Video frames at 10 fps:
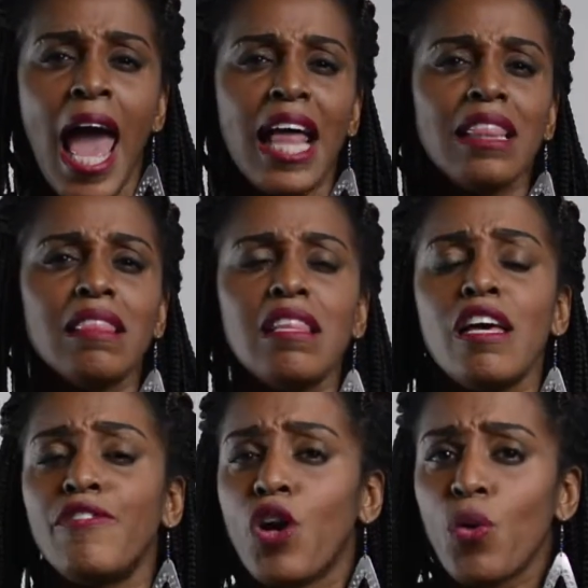and
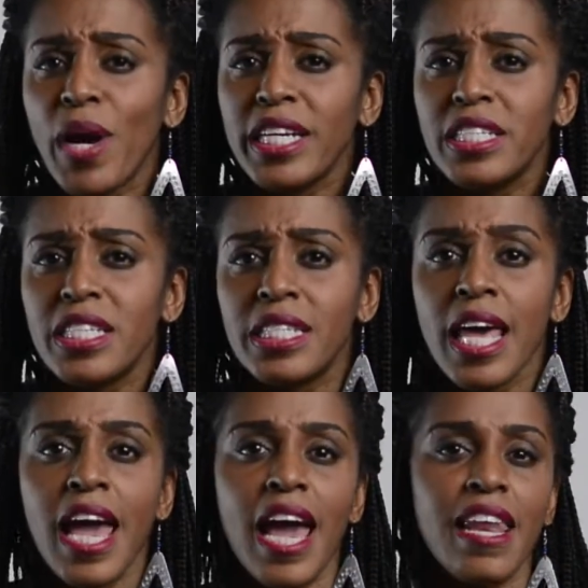live courageous
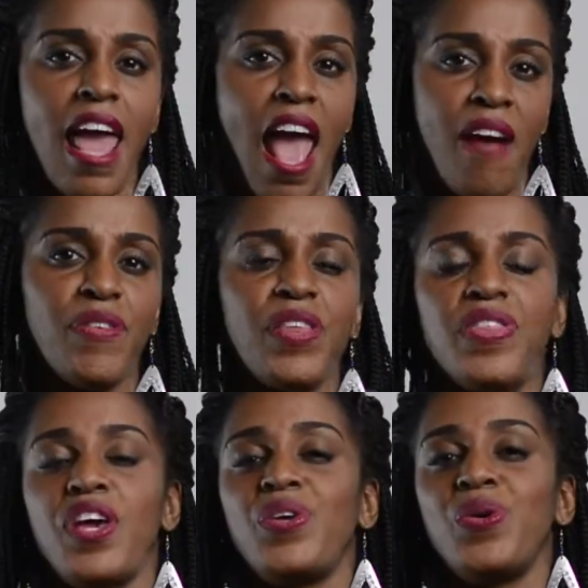in
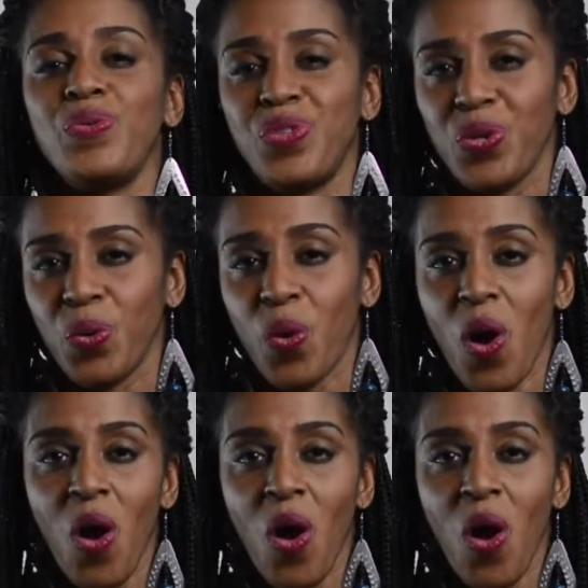everything you do.